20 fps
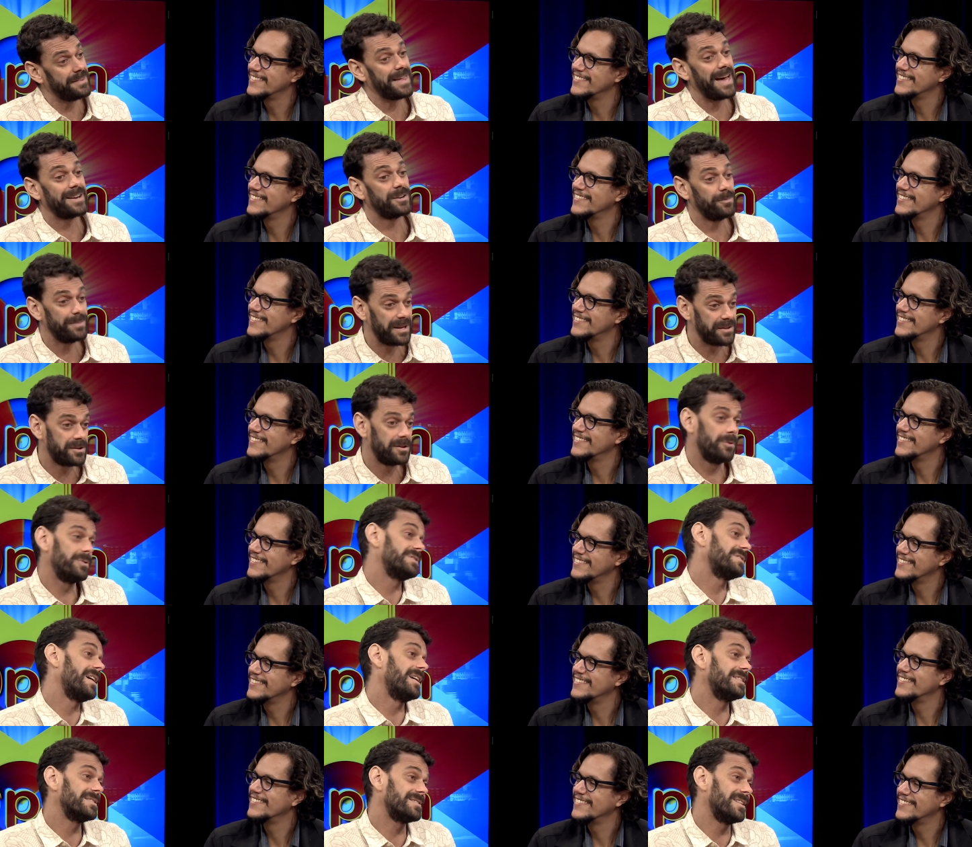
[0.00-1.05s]
Speaker 1: That'll be at the
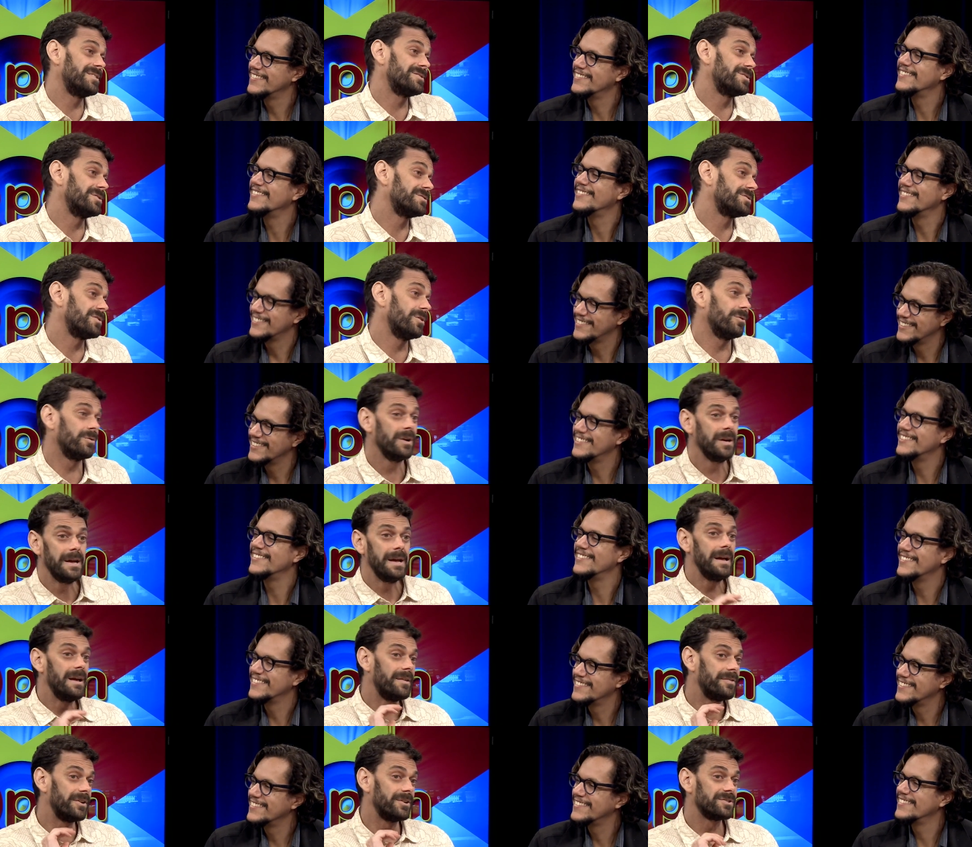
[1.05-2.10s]
Loisaida Center. So
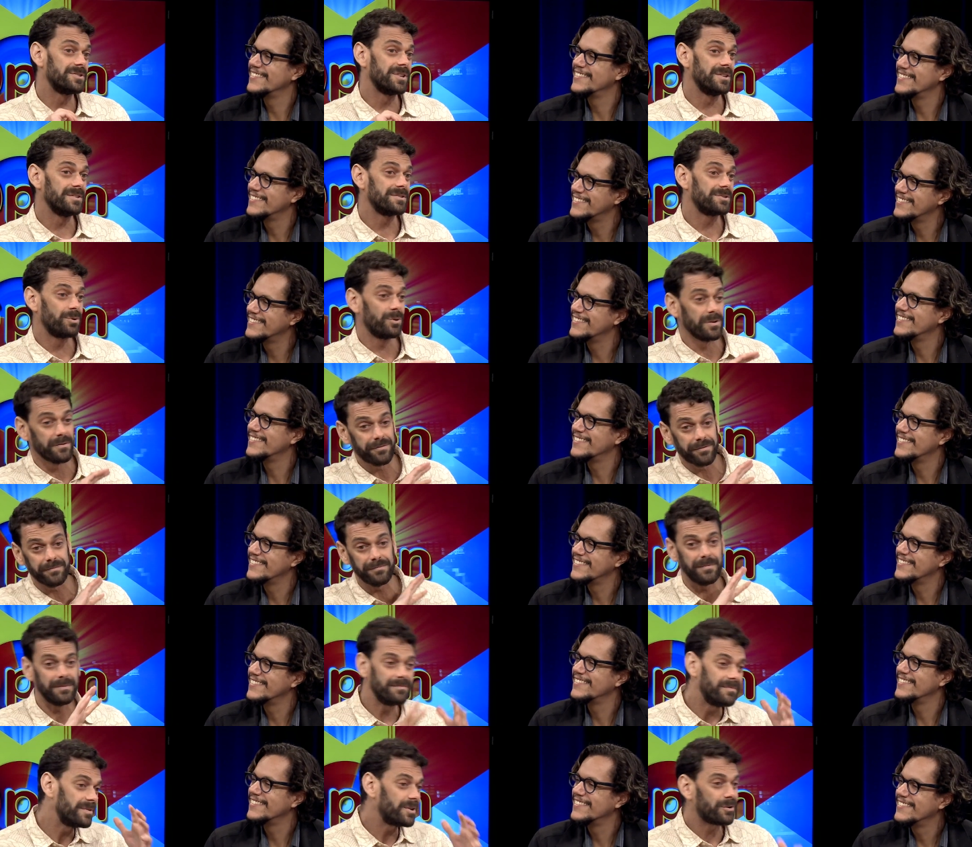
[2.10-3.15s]
there's a sort of
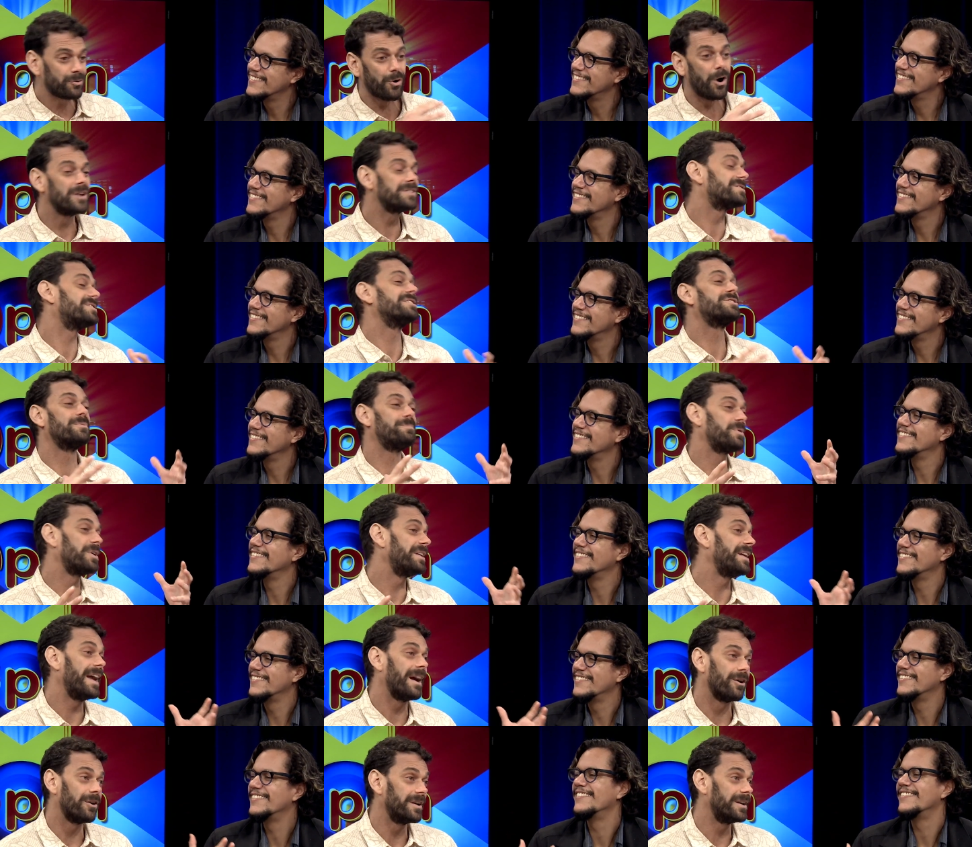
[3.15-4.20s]

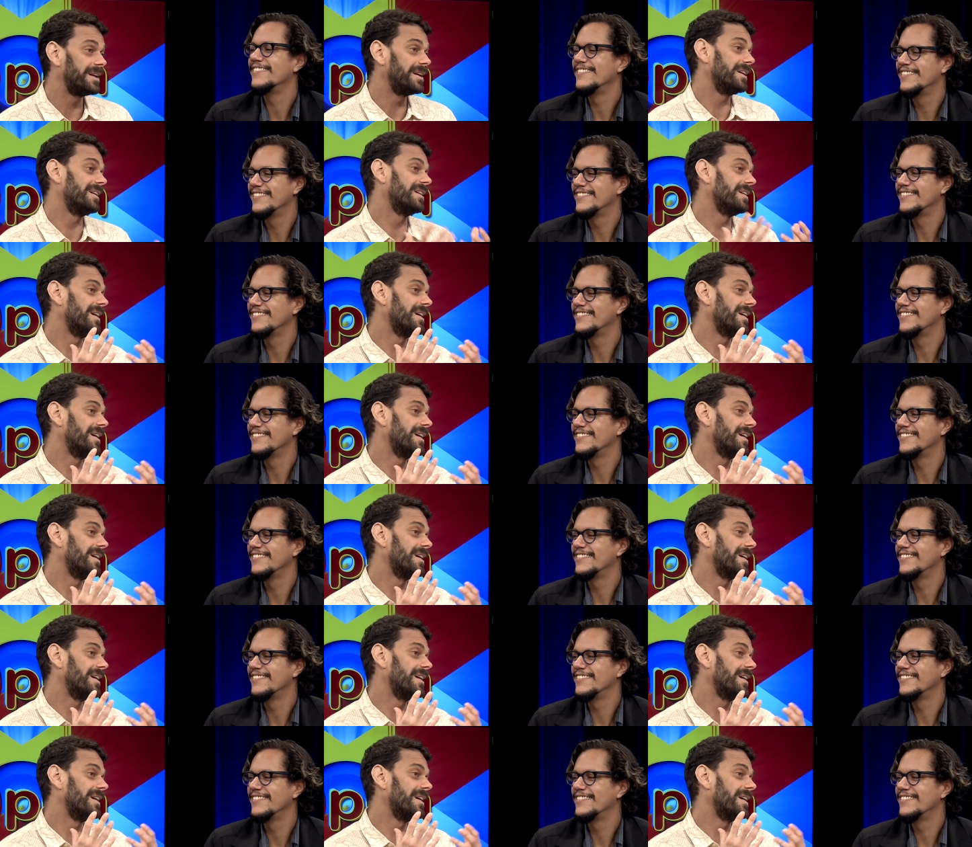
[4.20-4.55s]
cross-disciplinary